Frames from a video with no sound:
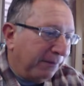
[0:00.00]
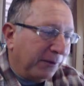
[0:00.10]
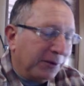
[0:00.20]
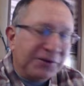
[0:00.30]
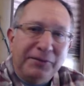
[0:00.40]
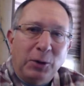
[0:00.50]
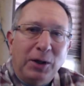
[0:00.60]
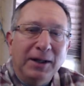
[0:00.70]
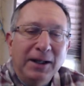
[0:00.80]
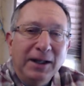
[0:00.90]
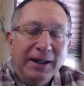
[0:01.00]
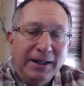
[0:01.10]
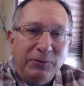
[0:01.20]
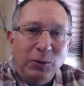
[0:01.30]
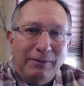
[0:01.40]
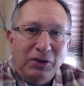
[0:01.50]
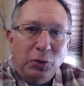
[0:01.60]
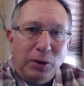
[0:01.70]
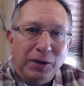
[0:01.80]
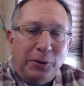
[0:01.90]
First of all, if you have a
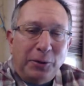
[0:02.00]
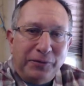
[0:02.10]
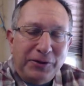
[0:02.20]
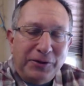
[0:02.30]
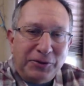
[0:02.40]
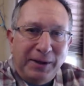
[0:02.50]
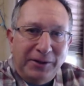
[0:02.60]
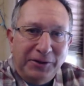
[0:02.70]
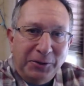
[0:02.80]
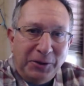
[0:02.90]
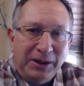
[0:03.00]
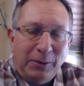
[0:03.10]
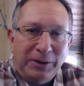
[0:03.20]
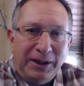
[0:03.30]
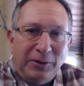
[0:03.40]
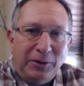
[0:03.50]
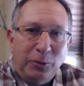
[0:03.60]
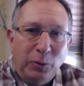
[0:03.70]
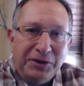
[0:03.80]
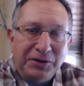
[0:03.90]
Norcold refrigerator, you can get what they call
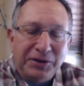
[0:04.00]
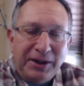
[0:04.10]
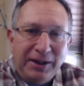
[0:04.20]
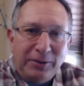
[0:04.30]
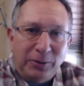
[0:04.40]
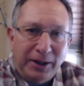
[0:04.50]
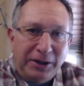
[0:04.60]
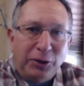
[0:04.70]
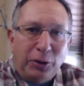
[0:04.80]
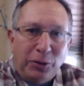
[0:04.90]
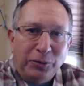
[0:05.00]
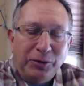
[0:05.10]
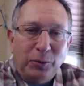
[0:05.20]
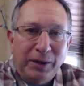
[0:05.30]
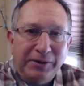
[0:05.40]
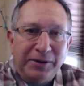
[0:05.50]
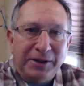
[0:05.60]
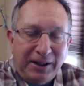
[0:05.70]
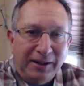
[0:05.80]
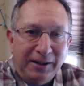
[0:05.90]
a winter kit or a cold weather
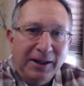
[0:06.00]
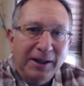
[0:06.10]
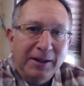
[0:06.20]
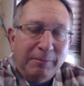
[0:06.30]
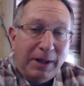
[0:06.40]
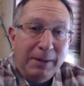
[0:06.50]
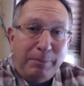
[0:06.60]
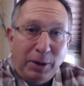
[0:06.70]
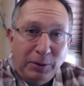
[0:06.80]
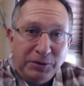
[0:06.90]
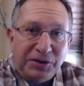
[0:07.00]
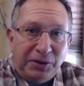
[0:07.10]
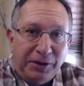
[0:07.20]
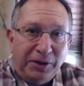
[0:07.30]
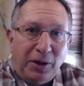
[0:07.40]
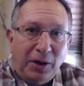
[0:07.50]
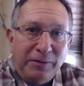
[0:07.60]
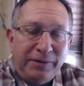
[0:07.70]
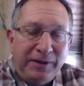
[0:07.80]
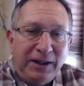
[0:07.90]
kit. My post on
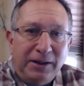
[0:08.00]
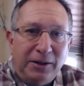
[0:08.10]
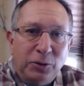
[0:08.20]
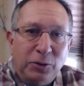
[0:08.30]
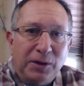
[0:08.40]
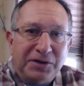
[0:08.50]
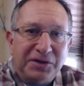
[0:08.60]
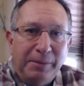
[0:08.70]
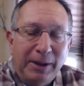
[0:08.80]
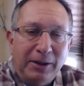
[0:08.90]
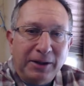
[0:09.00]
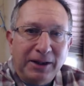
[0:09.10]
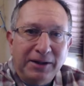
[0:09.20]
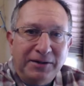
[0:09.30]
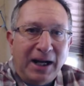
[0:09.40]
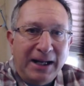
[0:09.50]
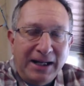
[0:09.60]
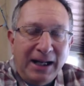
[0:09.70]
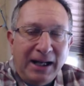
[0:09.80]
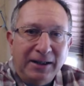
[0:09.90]

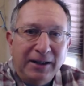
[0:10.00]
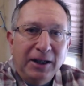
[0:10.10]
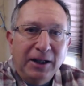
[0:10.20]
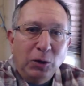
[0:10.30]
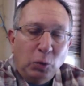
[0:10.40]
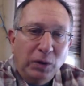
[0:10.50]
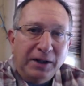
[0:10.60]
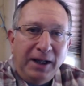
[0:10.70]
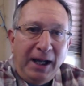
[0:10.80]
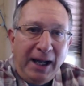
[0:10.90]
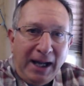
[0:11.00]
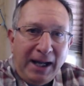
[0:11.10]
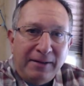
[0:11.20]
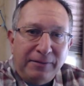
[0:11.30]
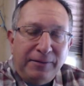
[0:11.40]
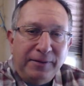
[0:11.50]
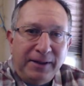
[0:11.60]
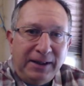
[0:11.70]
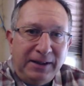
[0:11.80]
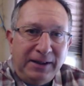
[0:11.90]
RVacrossamerica.net will have
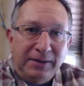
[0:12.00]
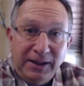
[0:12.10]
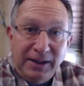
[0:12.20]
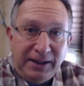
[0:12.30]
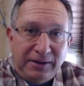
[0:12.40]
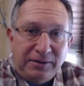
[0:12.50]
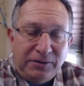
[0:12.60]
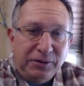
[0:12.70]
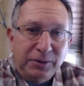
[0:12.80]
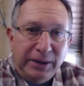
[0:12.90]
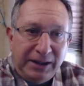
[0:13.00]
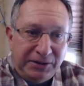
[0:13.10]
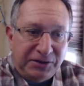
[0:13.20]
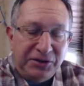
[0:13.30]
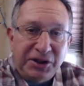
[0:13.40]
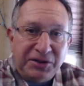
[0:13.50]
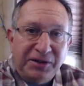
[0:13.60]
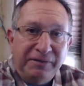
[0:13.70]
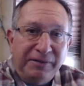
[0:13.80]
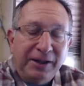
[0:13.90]
the link to a
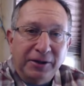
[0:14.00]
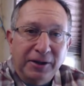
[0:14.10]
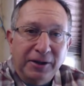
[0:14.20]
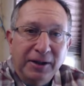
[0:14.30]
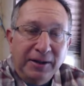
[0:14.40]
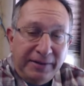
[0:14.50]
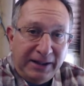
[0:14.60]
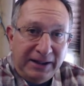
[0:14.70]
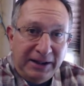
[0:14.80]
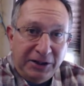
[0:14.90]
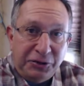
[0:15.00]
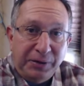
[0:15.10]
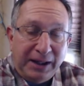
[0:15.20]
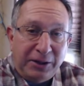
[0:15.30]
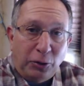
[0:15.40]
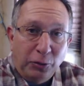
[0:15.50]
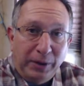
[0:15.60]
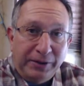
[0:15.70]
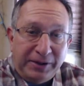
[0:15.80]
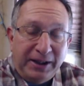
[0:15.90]
suggested vendor that can get you that cold
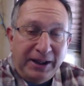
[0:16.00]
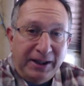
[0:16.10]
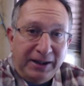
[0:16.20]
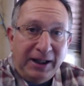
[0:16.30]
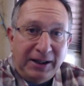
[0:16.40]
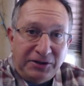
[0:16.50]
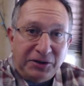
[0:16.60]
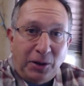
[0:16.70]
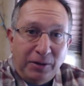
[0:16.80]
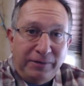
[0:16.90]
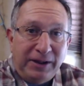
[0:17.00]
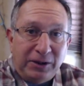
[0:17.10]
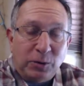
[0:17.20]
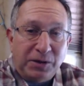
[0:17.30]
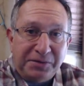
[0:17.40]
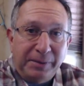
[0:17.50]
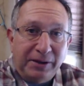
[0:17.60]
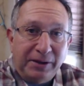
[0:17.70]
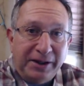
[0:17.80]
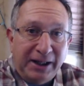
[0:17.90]
weather kit. Again, it's
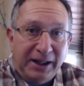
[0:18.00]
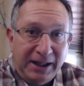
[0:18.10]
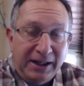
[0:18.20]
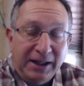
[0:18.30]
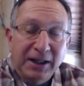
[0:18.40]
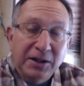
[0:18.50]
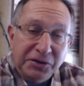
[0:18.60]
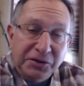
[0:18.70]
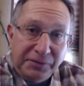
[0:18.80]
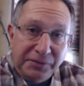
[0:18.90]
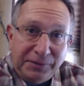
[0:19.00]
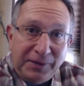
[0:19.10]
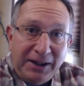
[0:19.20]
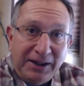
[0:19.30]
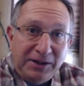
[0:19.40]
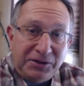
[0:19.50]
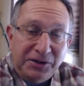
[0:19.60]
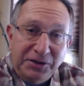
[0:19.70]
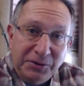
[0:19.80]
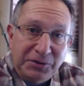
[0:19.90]
RVacrossamerica.net. So if you're finding this
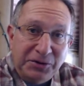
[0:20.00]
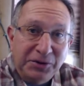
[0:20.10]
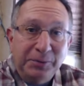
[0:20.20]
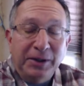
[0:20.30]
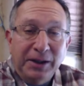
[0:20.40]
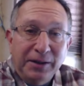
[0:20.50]
on YouTube,